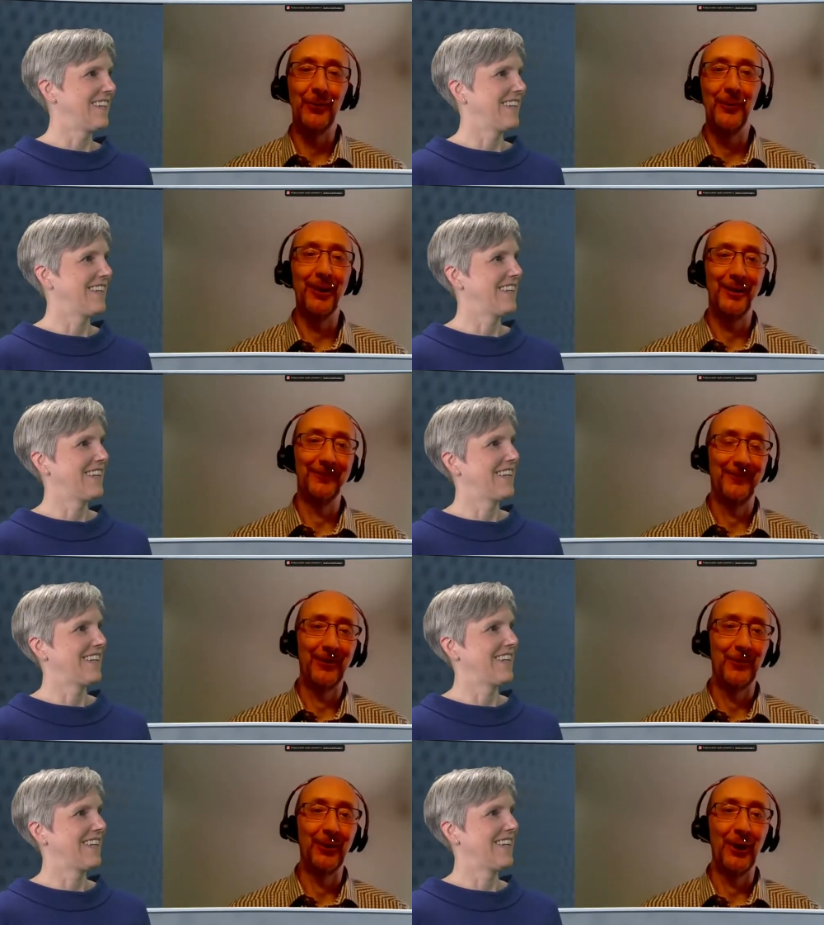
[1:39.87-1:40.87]
Speaker 1: today
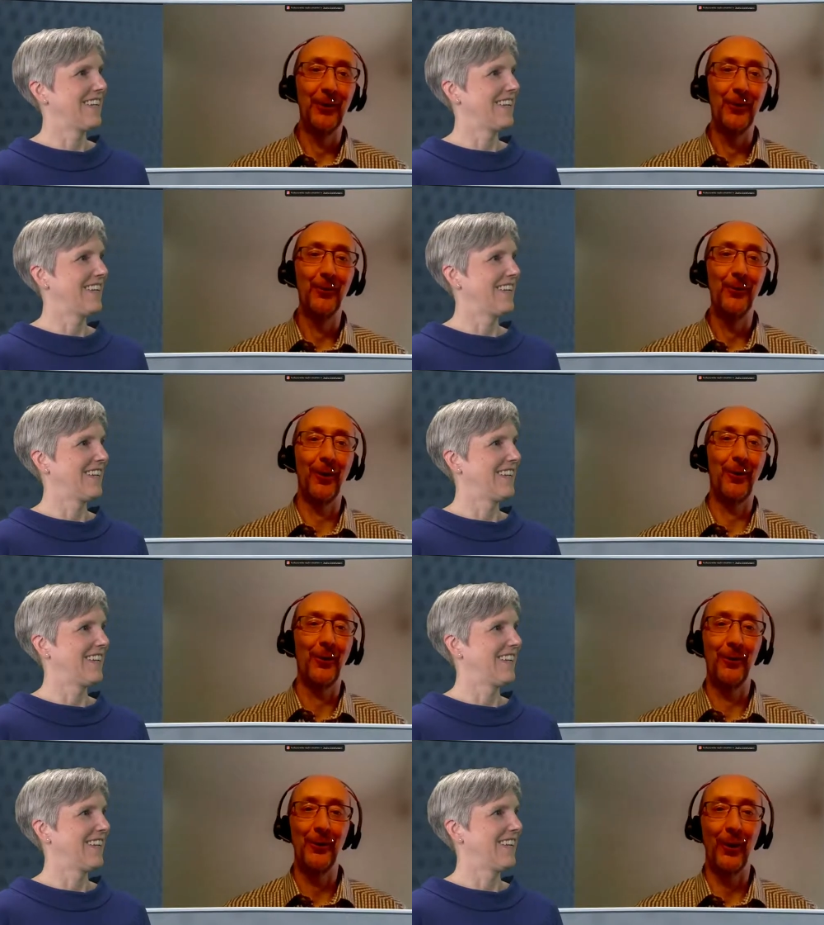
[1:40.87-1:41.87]
to tell you
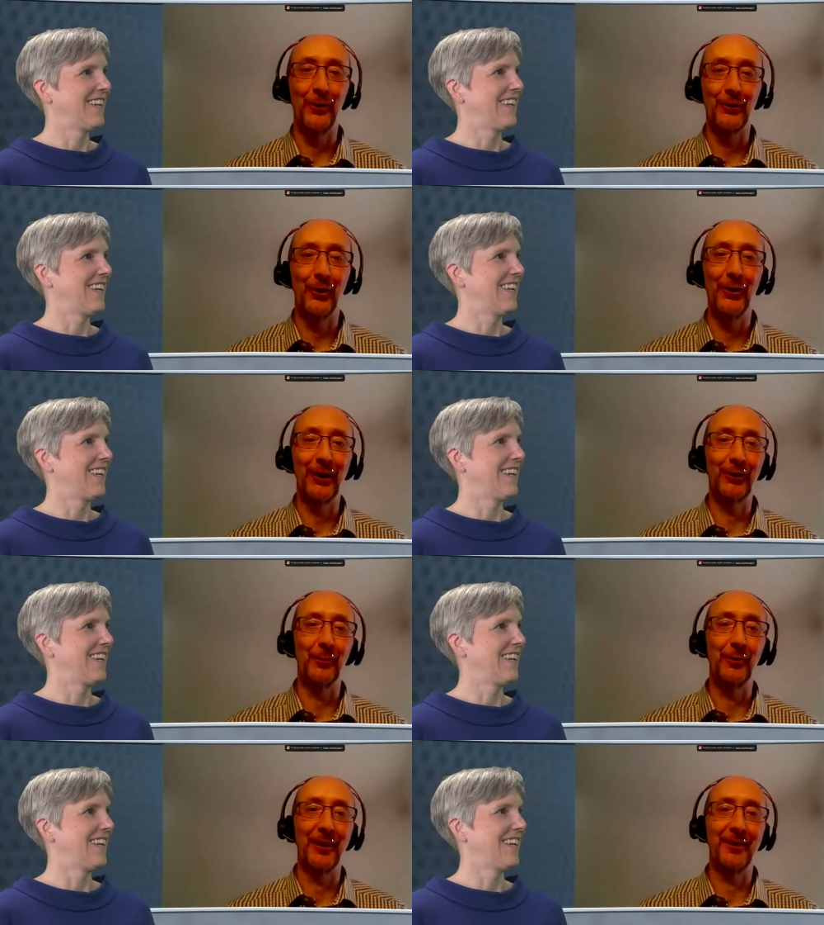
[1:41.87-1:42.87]
uh, our journey
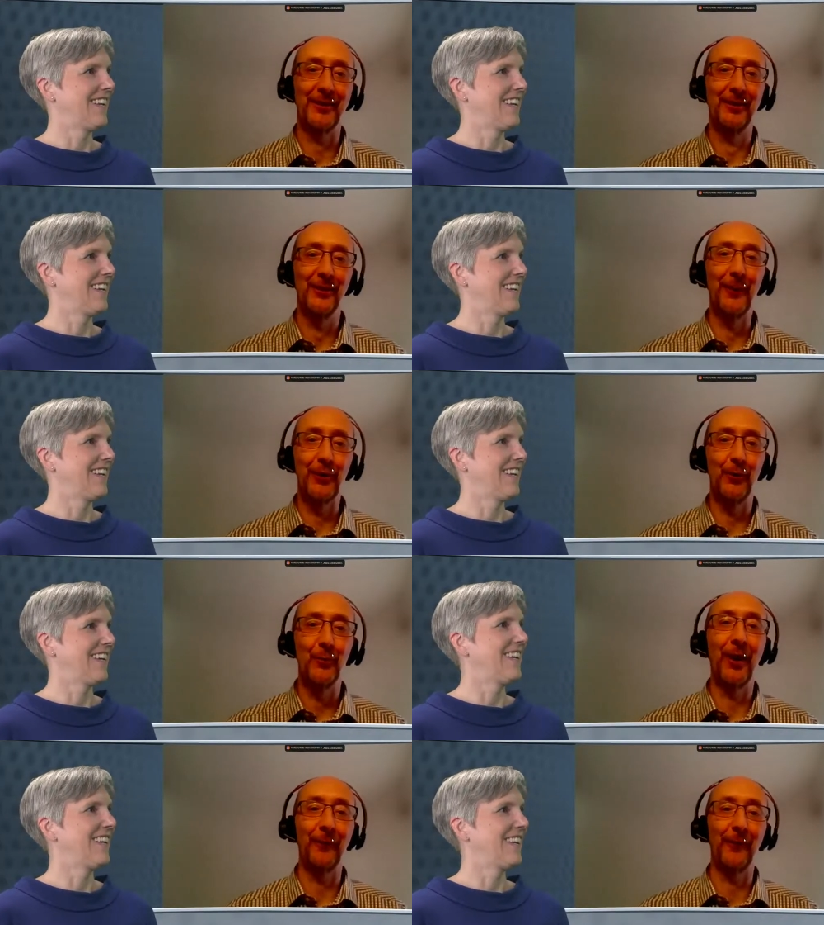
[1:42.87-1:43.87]
towards the
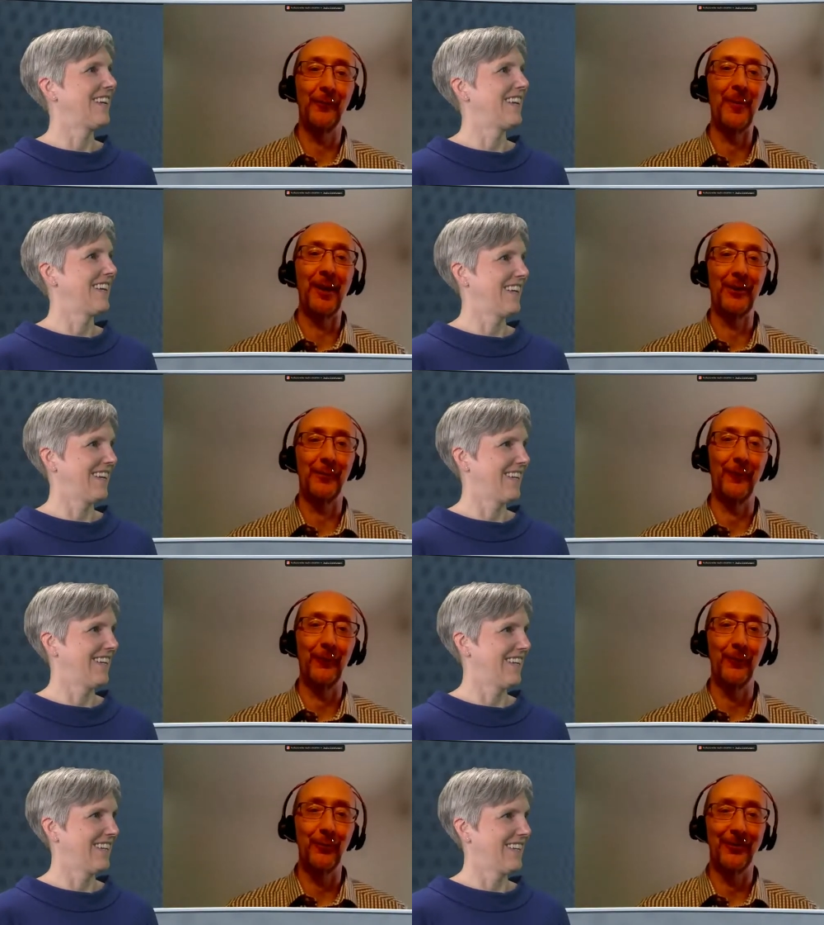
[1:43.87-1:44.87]
vision we have of the plant of the
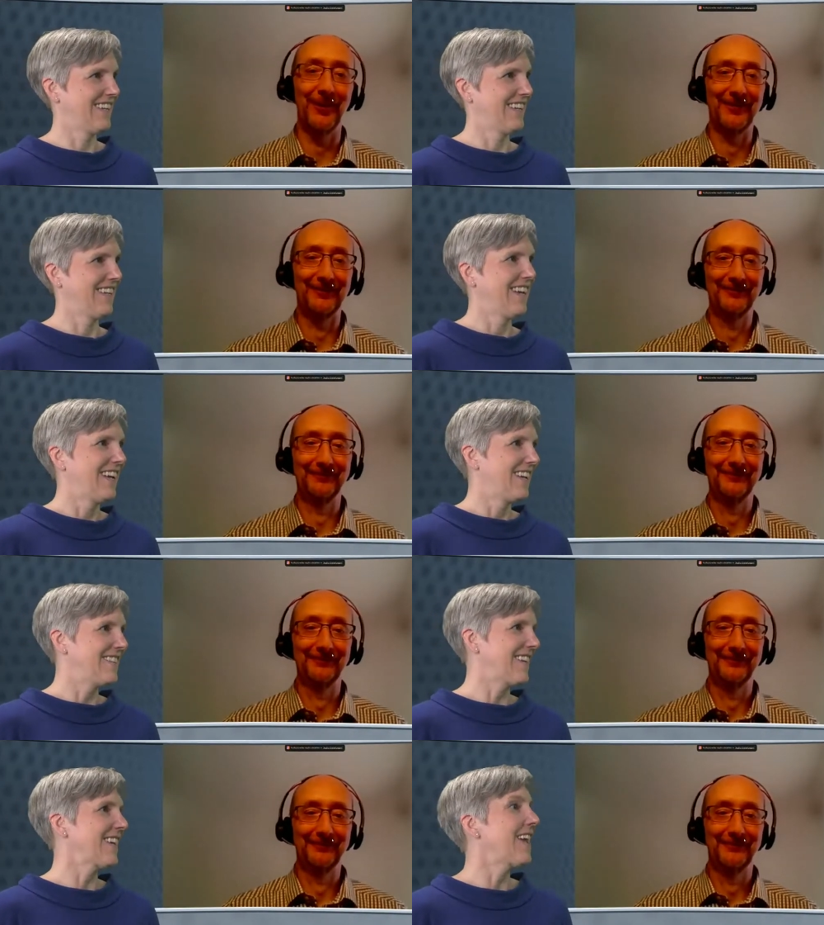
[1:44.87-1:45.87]
future.
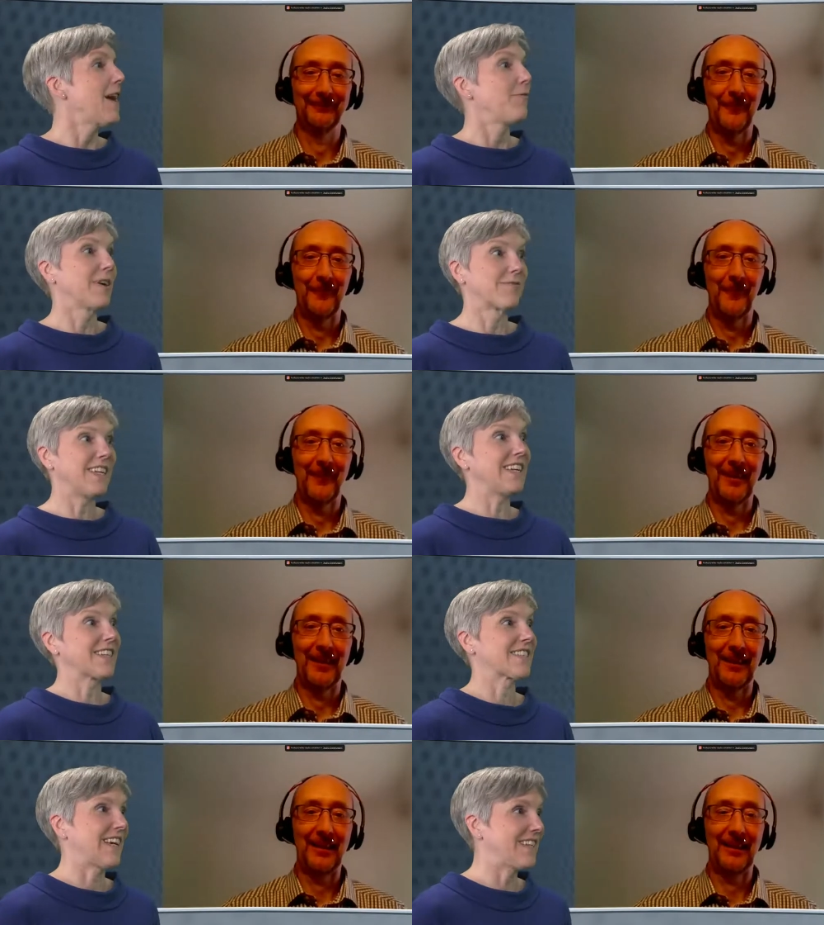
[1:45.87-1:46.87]
Speaker 2: Thierry, we are really
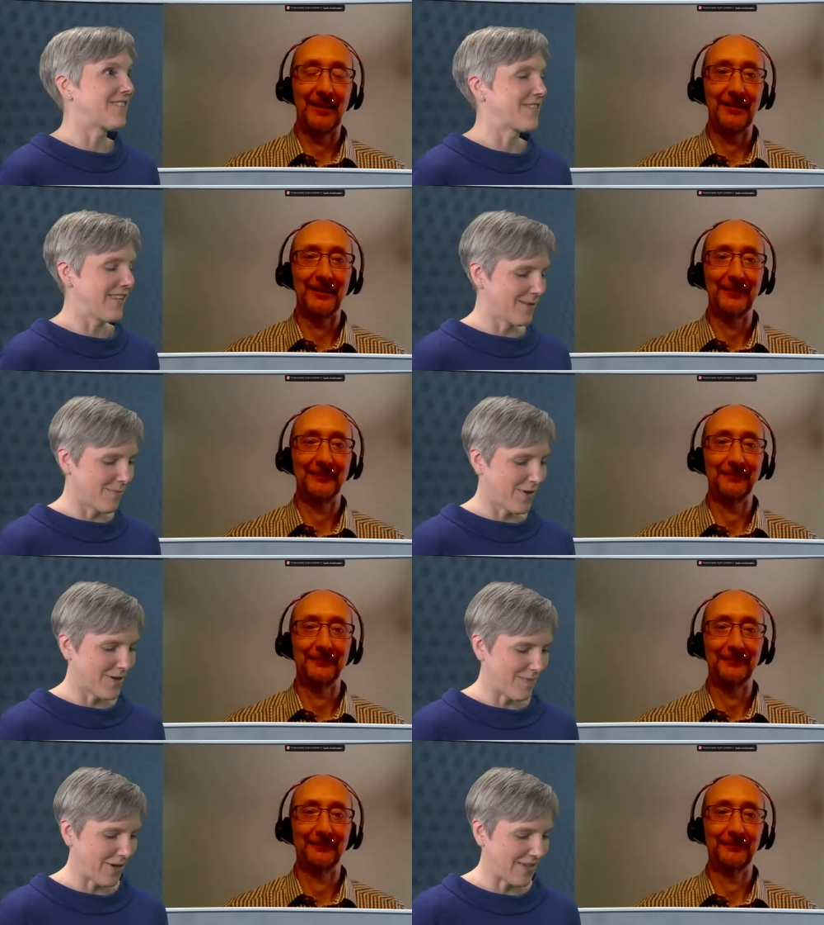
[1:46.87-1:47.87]
excited to hear
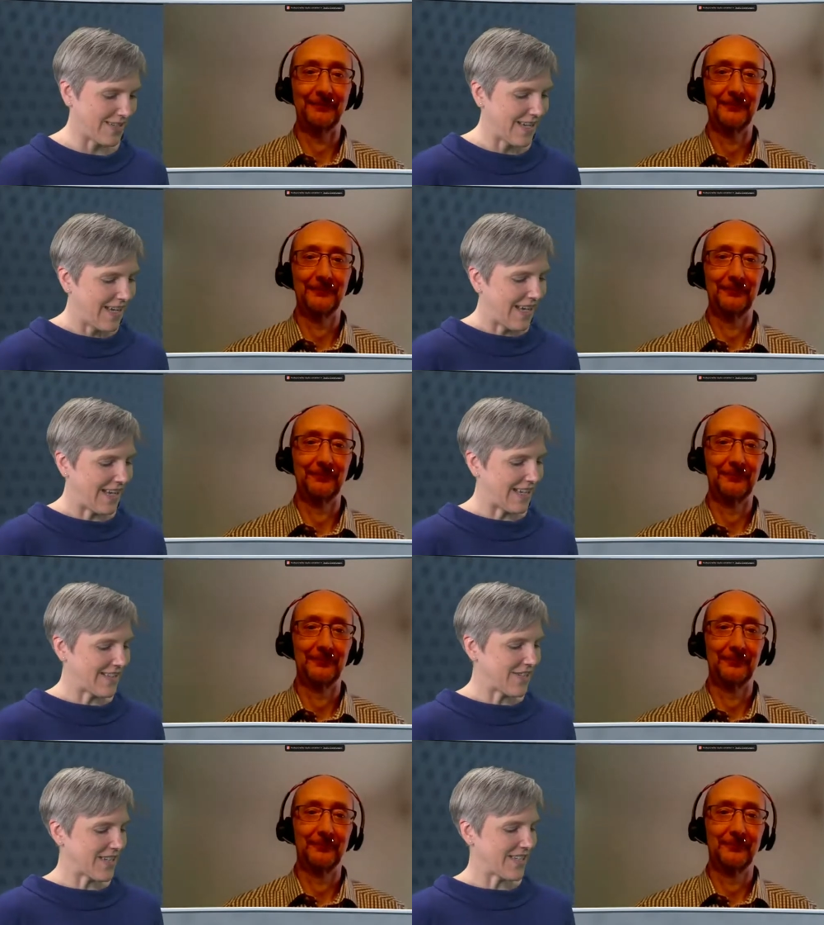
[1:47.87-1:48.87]
more about it. And
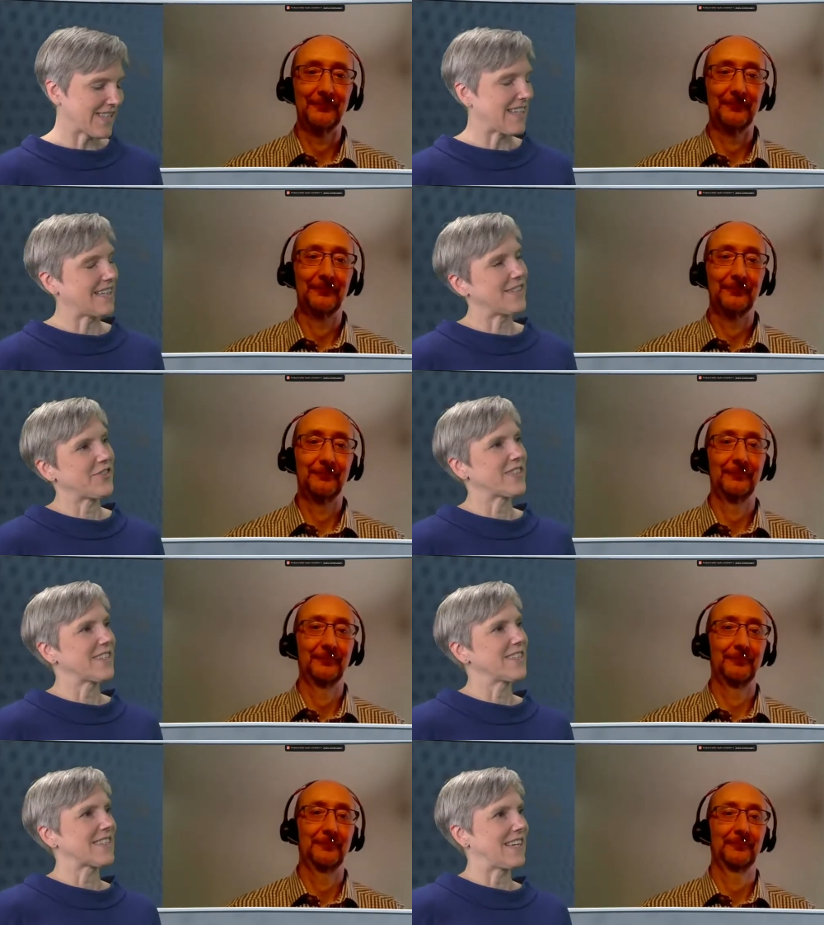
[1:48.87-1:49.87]
as I just said,
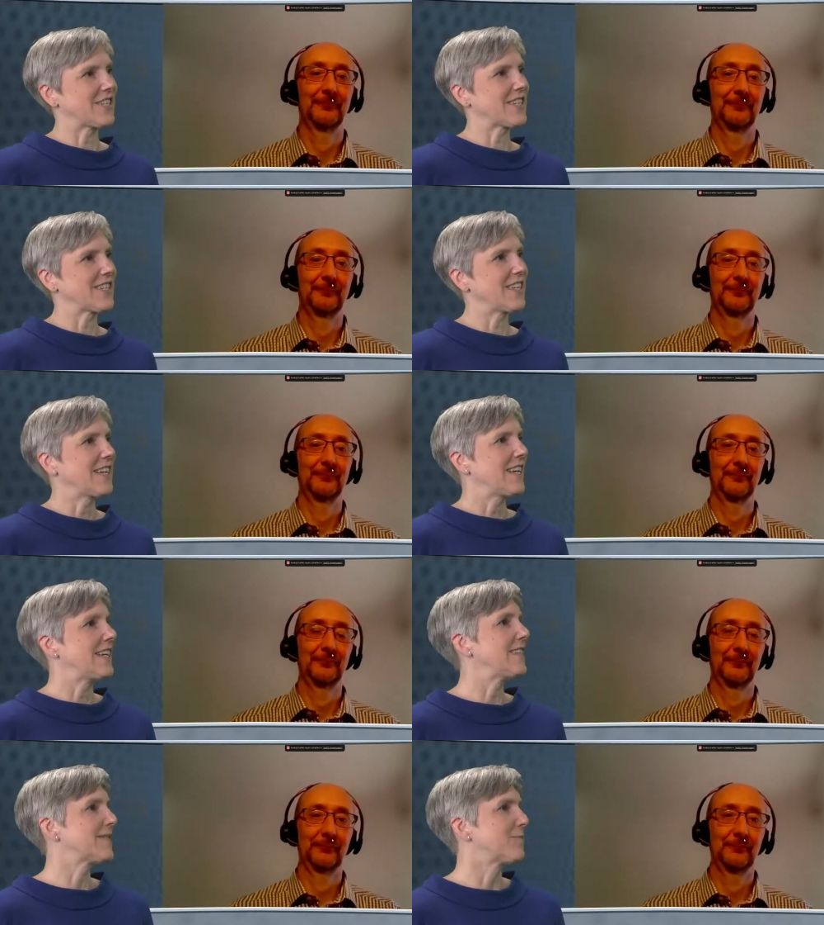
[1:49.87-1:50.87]
digitalization
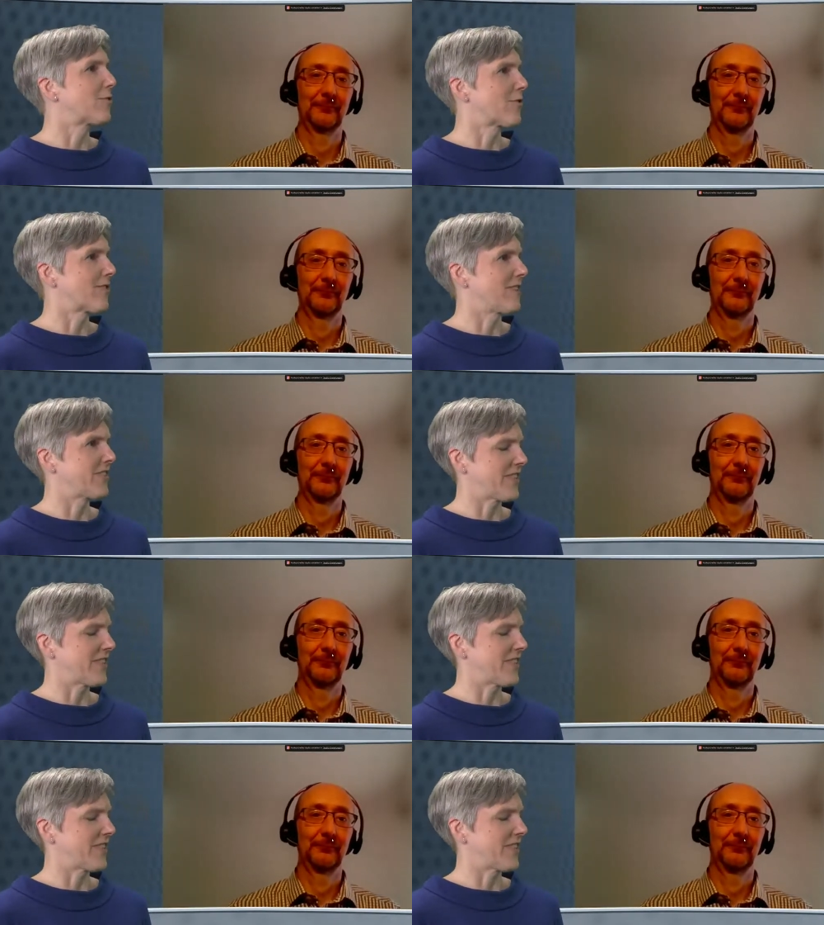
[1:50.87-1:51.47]
is more than